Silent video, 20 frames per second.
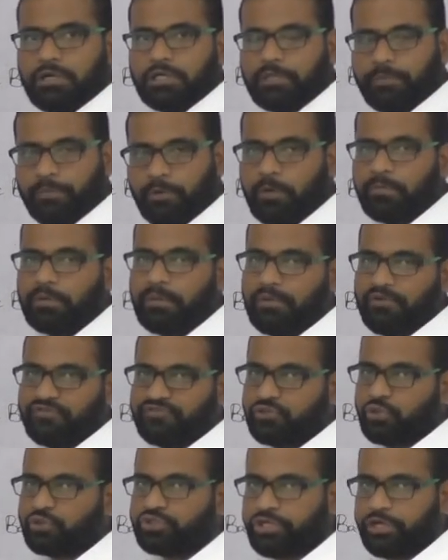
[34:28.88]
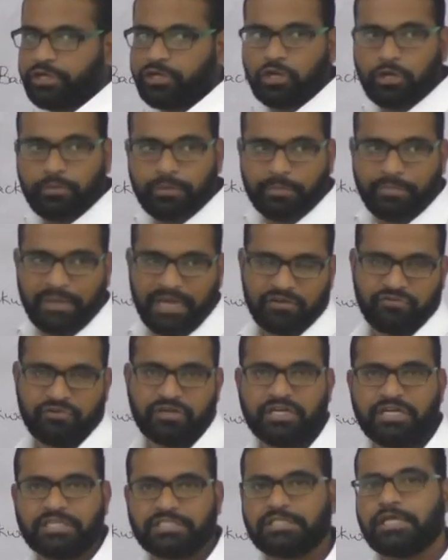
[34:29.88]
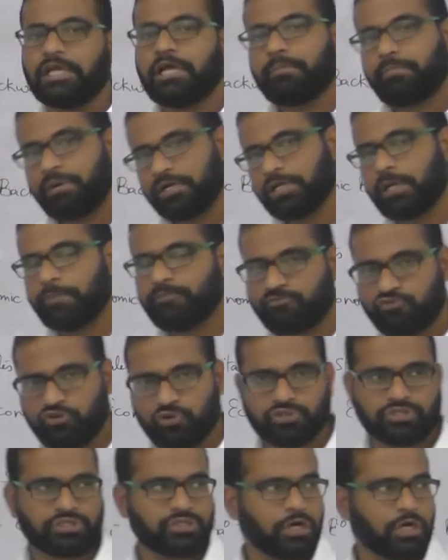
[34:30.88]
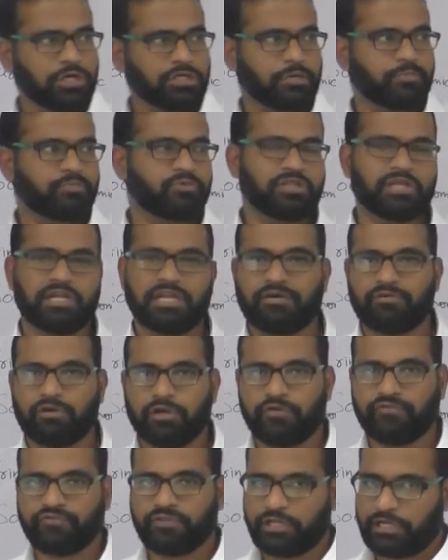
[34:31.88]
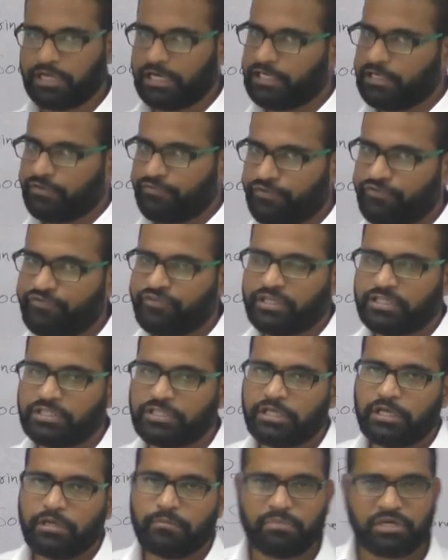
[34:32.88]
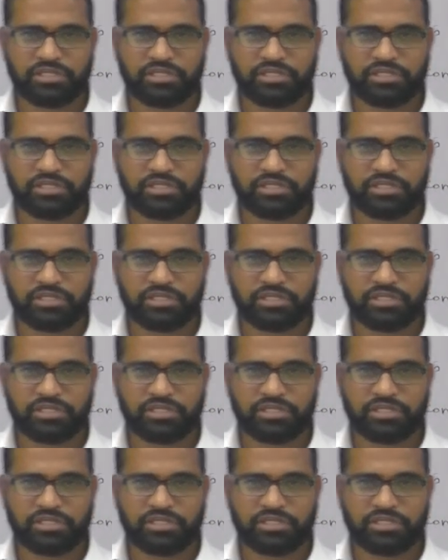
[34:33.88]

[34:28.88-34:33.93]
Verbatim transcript: uh, the problem of socio-economic backwardness, but of course not up to the level of the 1950s,